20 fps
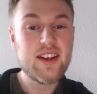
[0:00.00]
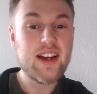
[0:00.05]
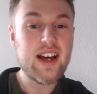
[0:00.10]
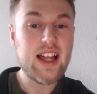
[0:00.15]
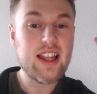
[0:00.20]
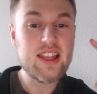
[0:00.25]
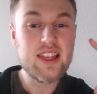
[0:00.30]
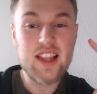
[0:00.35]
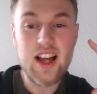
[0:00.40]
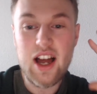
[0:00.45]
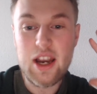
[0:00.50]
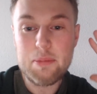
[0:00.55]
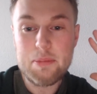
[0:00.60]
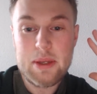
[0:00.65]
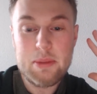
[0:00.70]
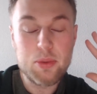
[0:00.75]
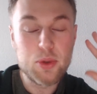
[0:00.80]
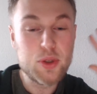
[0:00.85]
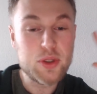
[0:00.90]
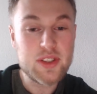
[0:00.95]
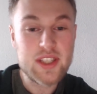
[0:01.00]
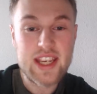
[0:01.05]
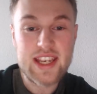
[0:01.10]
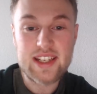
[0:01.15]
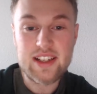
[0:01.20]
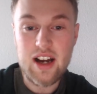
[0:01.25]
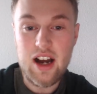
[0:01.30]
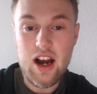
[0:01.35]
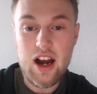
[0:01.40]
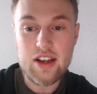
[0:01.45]
A lot of people who
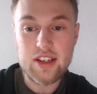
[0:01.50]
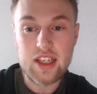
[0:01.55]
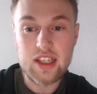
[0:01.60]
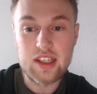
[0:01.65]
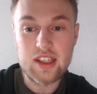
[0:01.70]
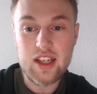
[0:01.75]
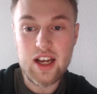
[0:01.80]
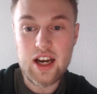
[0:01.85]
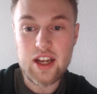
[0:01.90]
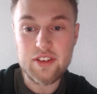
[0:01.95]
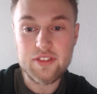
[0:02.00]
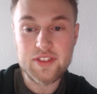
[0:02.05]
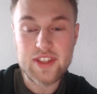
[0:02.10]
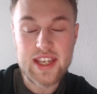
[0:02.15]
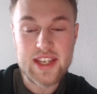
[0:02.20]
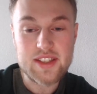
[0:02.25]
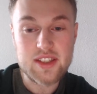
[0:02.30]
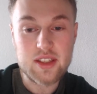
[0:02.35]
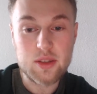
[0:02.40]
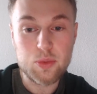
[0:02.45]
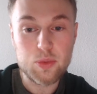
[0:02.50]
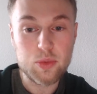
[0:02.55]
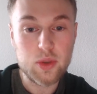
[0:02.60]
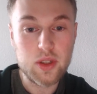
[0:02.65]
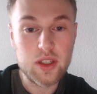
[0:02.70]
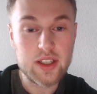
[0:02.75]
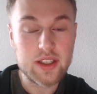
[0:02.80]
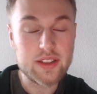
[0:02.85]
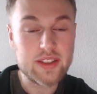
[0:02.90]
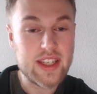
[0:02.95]
take on a lot of things at
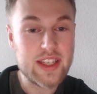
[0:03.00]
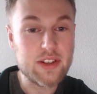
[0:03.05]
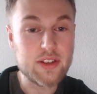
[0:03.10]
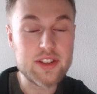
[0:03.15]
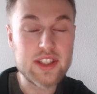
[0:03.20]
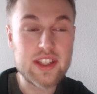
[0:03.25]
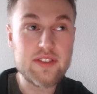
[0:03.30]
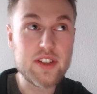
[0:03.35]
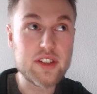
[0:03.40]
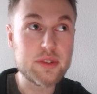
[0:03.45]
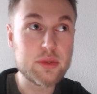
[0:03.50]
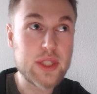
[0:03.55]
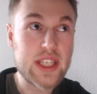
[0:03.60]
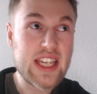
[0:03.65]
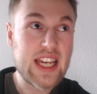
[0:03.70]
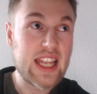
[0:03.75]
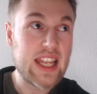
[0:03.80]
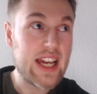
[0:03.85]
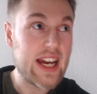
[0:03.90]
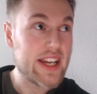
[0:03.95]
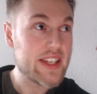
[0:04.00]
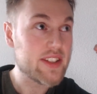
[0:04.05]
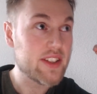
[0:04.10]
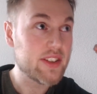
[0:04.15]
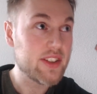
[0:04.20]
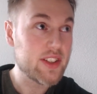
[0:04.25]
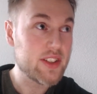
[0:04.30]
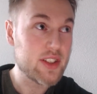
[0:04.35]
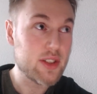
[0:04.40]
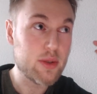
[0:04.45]
work, they don't even realize
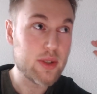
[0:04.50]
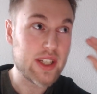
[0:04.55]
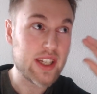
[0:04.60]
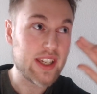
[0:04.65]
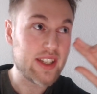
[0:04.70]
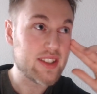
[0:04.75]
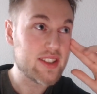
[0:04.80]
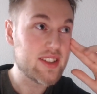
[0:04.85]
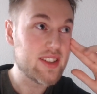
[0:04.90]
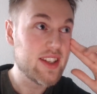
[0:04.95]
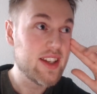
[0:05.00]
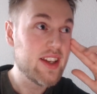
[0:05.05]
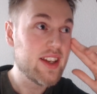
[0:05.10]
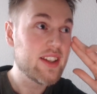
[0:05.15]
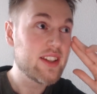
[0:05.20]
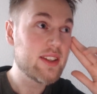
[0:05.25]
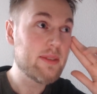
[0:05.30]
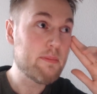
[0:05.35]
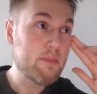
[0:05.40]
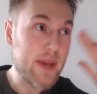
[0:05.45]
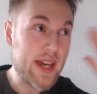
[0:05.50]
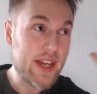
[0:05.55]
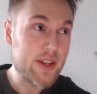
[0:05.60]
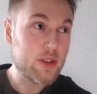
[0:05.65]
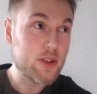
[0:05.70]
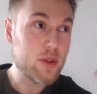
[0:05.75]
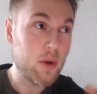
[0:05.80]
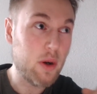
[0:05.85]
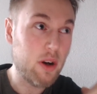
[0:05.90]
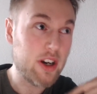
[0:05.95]
that they're doing it. The better
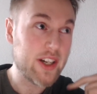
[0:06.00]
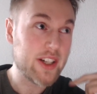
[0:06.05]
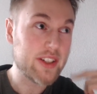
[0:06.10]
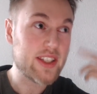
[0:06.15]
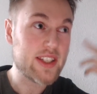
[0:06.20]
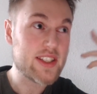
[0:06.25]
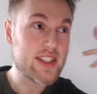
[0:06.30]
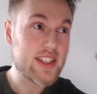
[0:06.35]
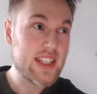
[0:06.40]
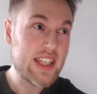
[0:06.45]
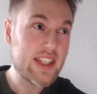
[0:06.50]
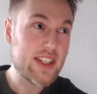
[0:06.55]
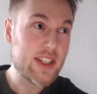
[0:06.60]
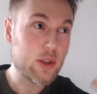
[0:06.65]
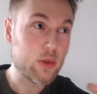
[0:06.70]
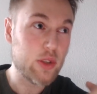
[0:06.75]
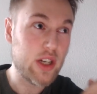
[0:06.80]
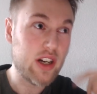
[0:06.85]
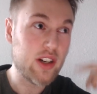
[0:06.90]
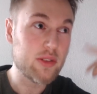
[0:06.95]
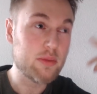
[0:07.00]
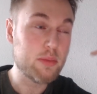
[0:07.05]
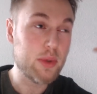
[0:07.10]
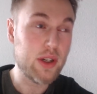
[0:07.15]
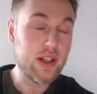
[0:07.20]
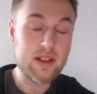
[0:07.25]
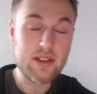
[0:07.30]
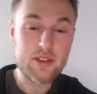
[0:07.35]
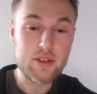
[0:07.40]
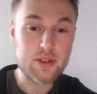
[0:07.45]
you are at exceeding your own
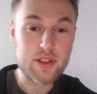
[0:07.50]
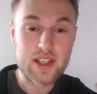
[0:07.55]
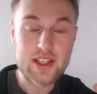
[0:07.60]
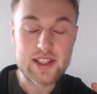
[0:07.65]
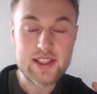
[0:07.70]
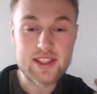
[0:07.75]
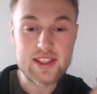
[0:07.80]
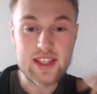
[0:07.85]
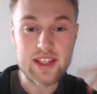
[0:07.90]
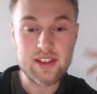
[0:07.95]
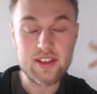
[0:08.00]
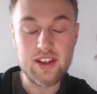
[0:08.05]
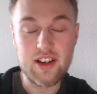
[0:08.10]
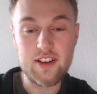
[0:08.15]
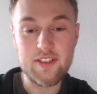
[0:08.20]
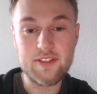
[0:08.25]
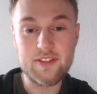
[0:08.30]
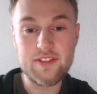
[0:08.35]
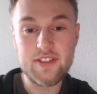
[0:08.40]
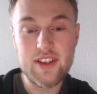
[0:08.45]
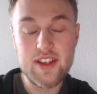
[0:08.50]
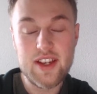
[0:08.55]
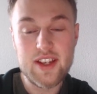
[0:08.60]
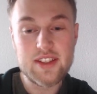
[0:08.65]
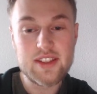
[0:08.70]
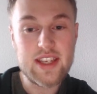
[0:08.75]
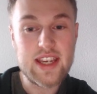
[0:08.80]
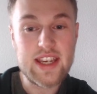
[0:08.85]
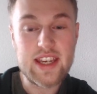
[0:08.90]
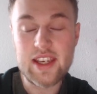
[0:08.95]
boundaries and of
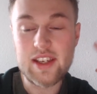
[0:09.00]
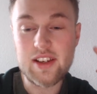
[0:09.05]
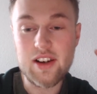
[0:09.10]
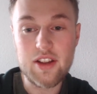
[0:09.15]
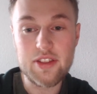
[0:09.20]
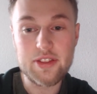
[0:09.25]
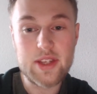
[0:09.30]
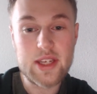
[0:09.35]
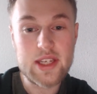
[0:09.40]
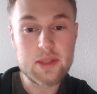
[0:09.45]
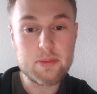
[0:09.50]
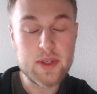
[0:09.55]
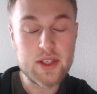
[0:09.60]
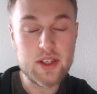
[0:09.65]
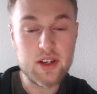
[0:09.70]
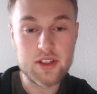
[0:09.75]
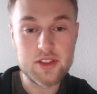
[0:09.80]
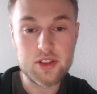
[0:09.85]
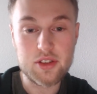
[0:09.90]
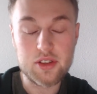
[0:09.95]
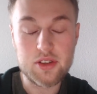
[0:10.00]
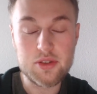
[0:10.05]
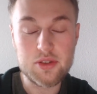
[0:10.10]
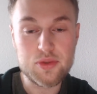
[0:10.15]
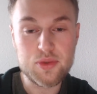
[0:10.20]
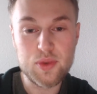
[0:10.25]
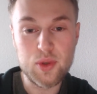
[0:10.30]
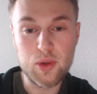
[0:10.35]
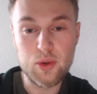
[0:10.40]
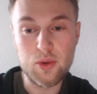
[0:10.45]
taking on things beyond your
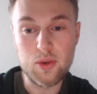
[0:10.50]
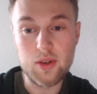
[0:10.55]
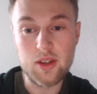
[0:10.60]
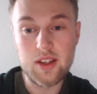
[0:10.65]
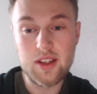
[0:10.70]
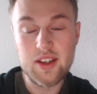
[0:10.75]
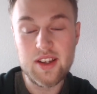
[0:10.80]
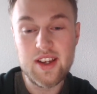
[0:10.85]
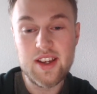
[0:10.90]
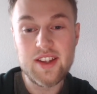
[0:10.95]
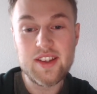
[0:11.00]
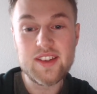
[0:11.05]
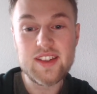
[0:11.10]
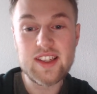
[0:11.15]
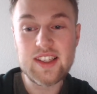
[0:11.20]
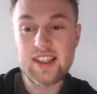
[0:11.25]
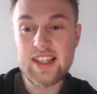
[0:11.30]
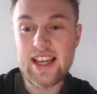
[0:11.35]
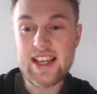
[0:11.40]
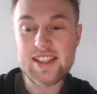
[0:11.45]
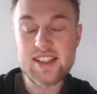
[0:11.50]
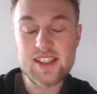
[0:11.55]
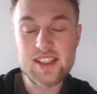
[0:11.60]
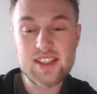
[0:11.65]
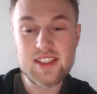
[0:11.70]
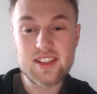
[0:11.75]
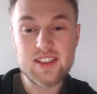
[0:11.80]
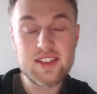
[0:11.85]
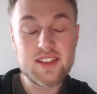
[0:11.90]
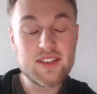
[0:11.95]
control, the
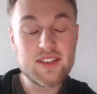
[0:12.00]
less